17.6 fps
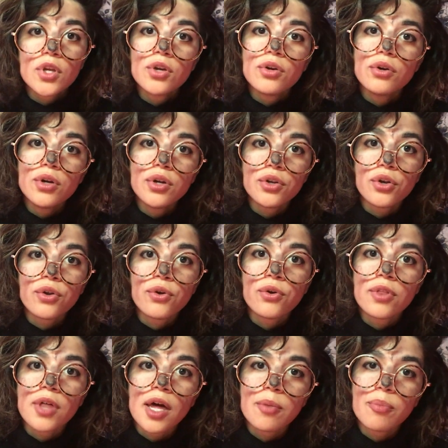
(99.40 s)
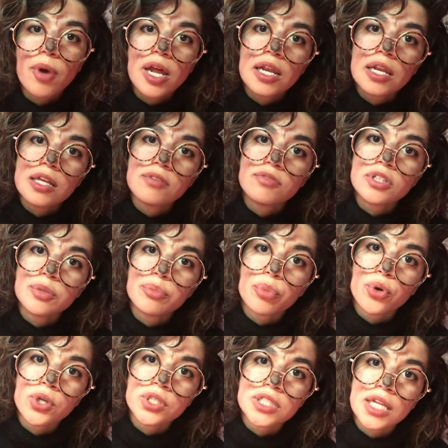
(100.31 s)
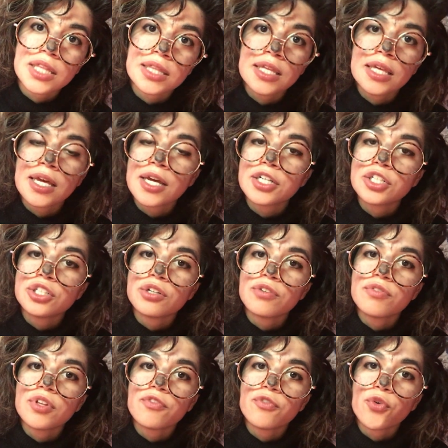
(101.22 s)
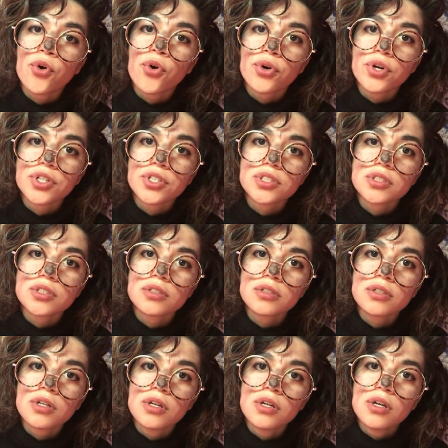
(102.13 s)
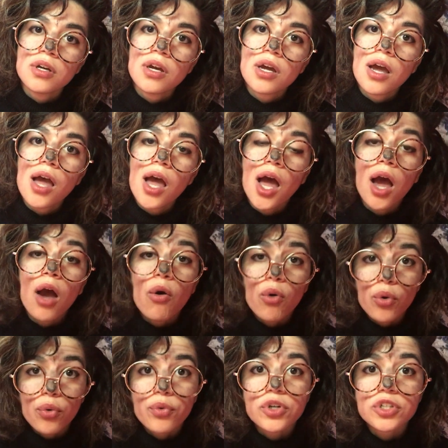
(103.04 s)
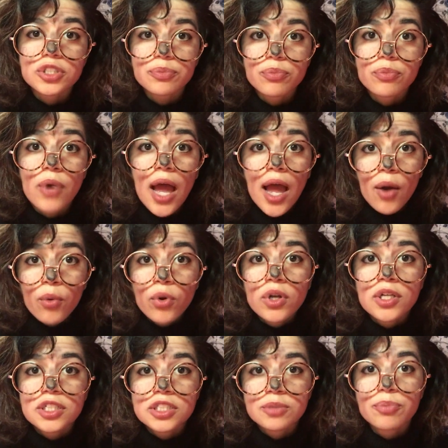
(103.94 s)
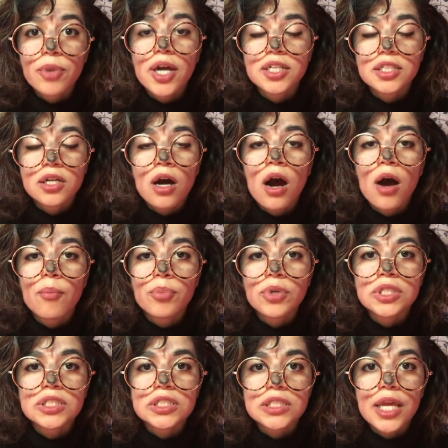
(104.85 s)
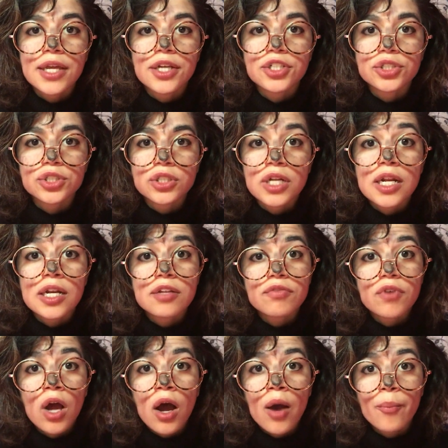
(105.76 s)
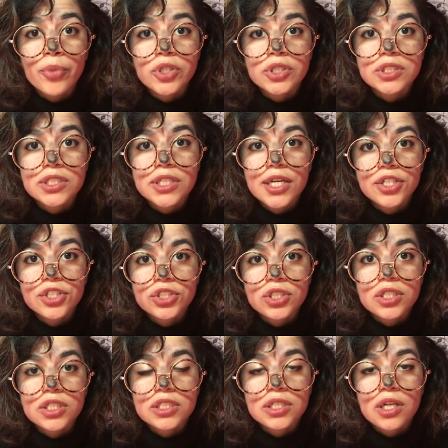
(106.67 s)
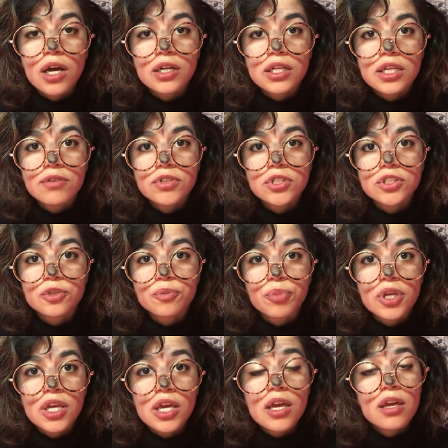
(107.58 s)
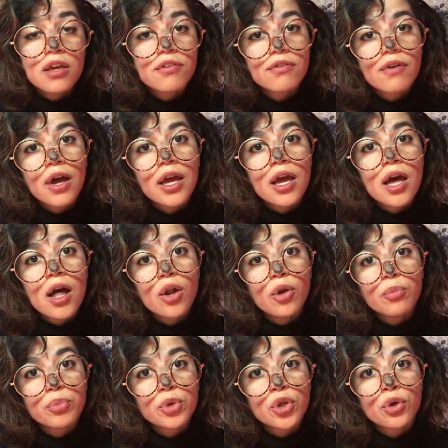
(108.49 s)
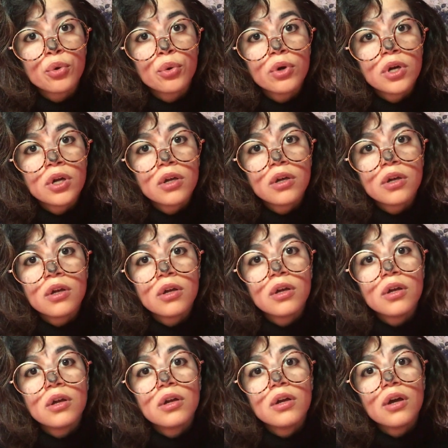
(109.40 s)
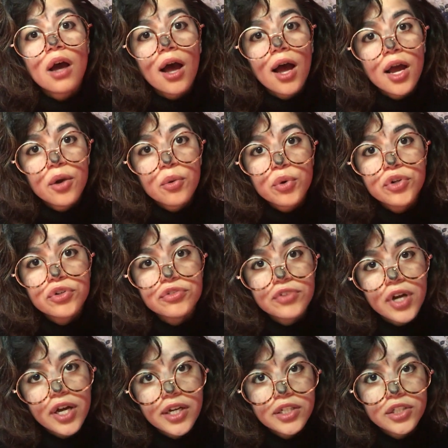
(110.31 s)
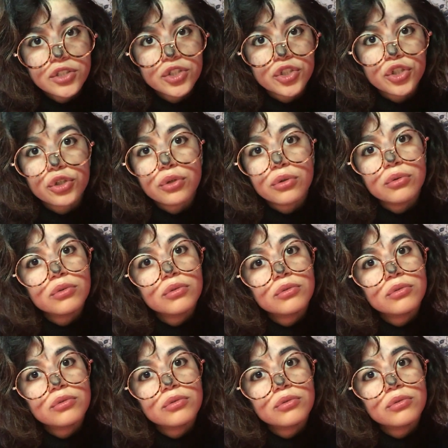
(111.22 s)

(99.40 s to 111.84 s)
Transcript: You can do that by leaving books at the edge of the forest. I will, I will expect compensation, and if compensation is not given to me if I help you, I will find you